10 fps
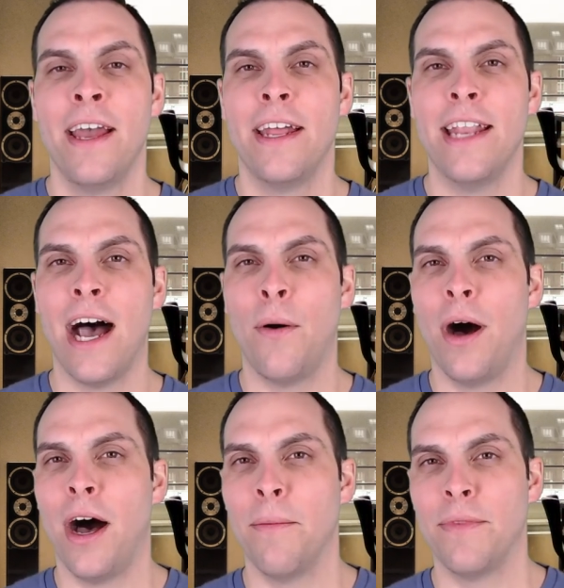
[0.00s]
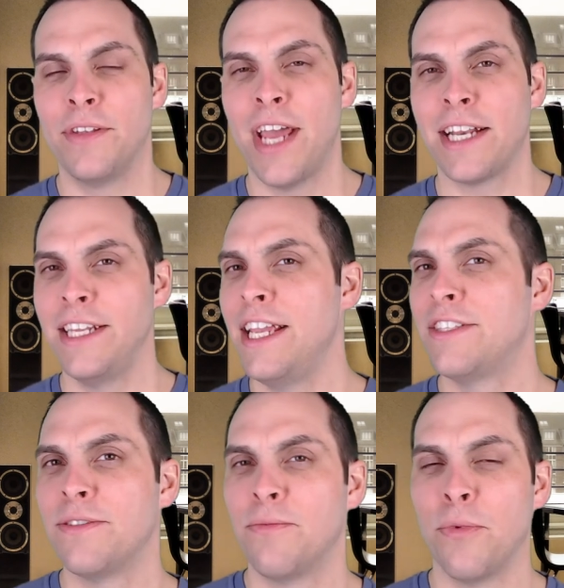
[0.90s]
Now, um, the
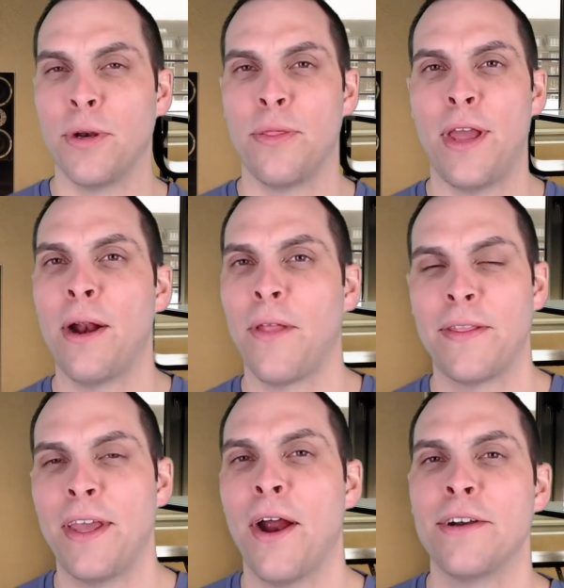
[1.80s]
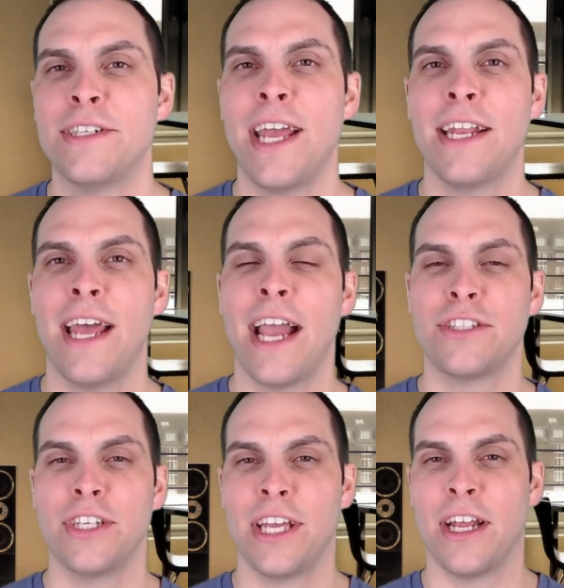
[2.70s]
techniques weren't there like they are today to
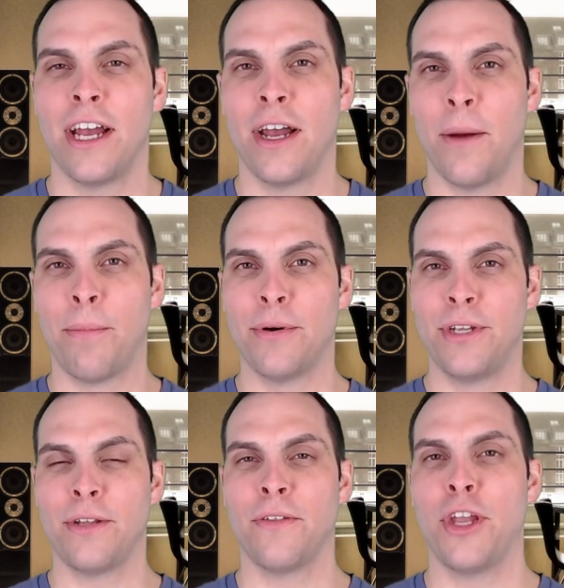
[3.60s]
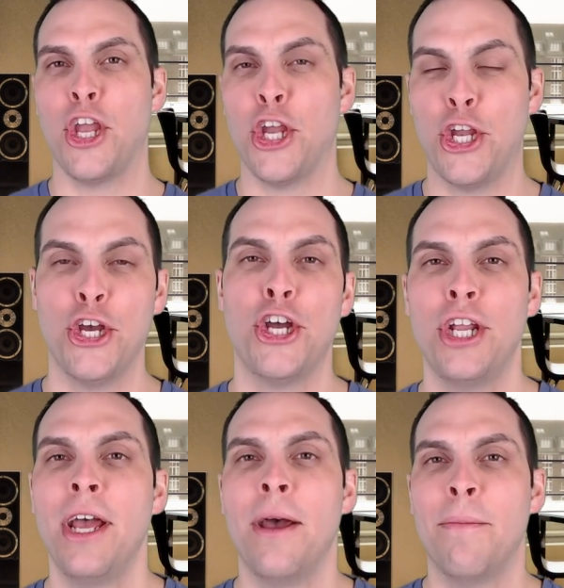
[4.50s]
actually get a, a particularly good
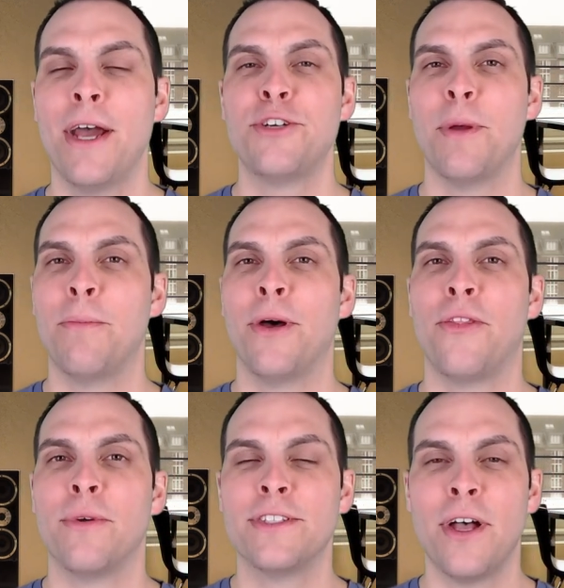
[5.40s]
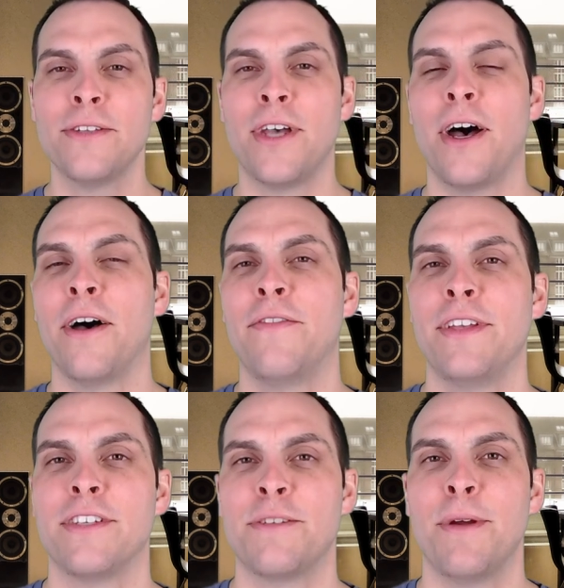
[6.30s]
measurement, but the results of
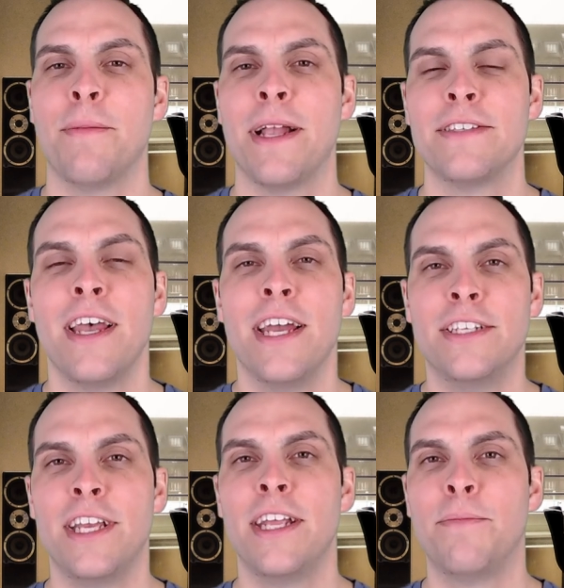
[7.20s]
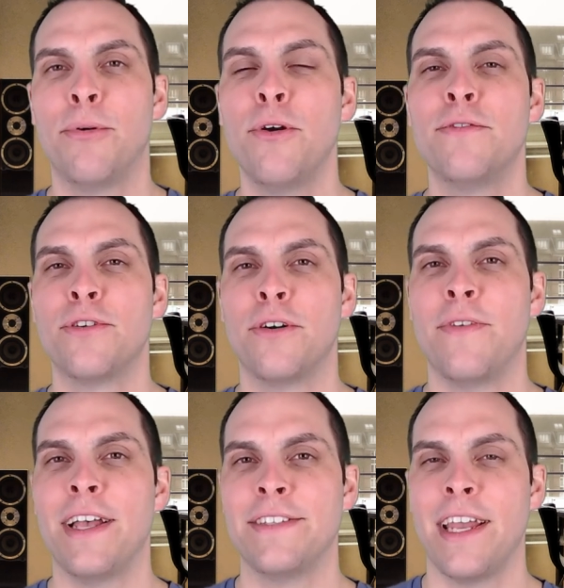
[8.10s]
his experiments did prove sort of
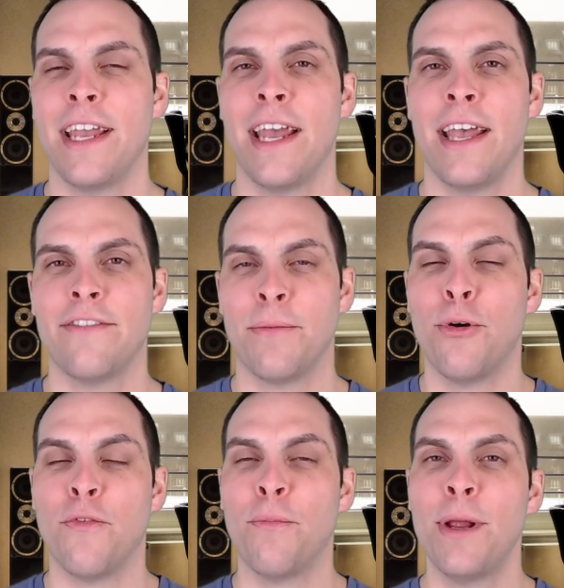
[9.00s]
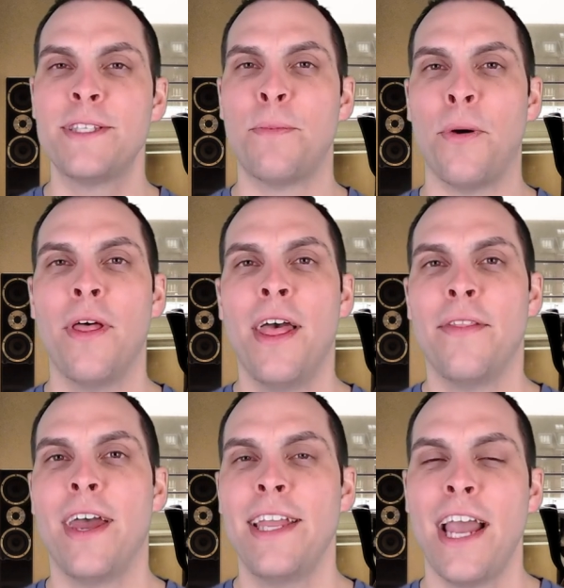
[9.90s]
as a as a proof of principle
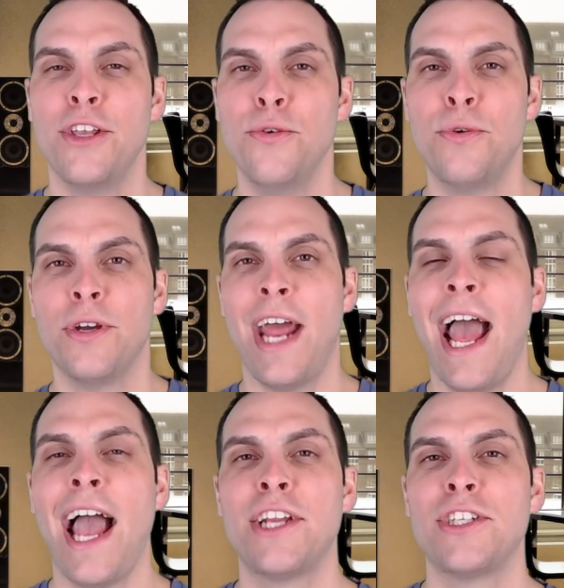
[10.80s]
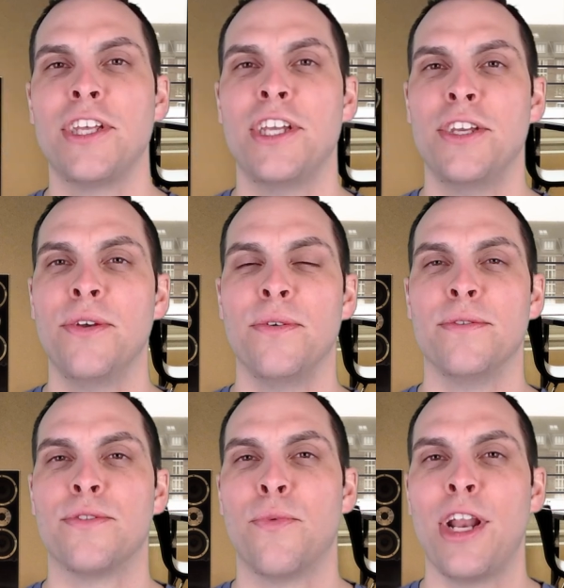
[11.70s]
that yeah, you could actually
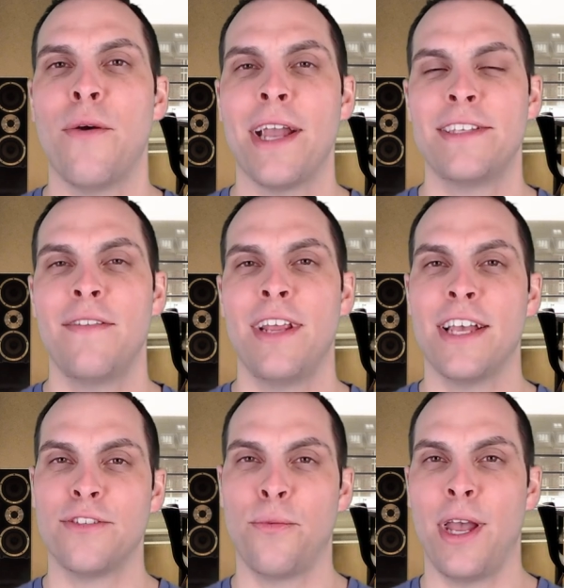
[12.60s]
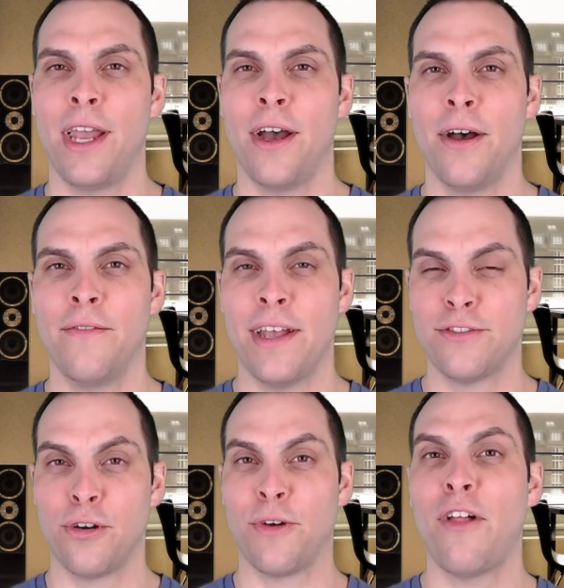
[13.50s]
use radioactivity as a way of as
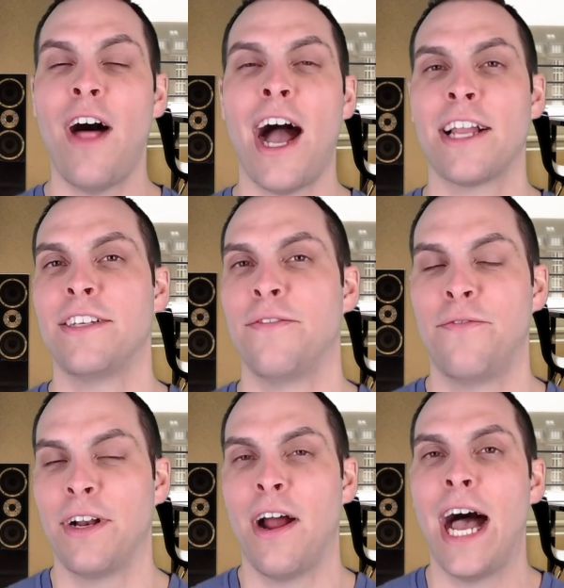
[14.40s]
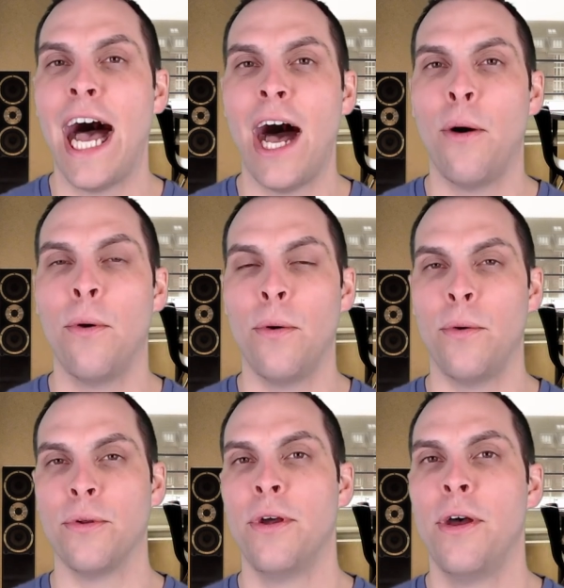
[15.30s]
sort of a clock to figure out how
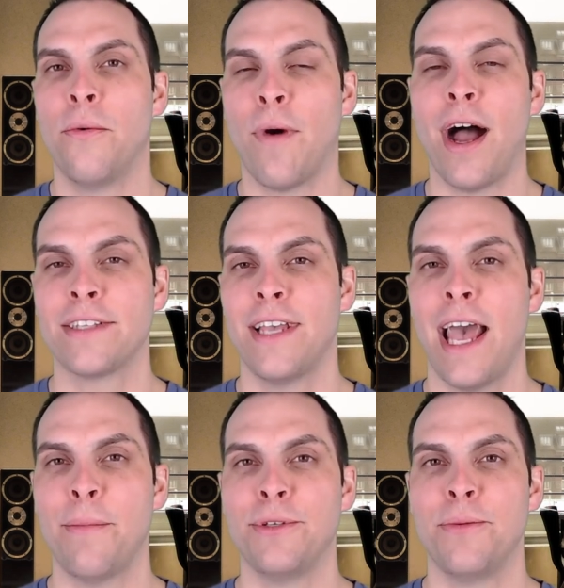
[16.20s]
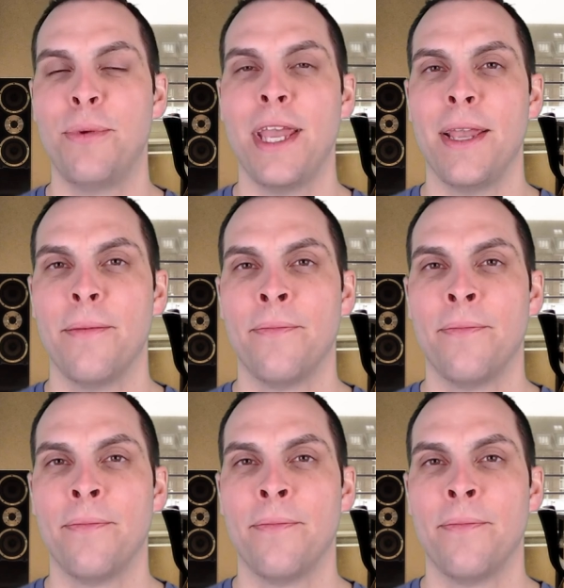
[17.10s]
old rocks happen to be.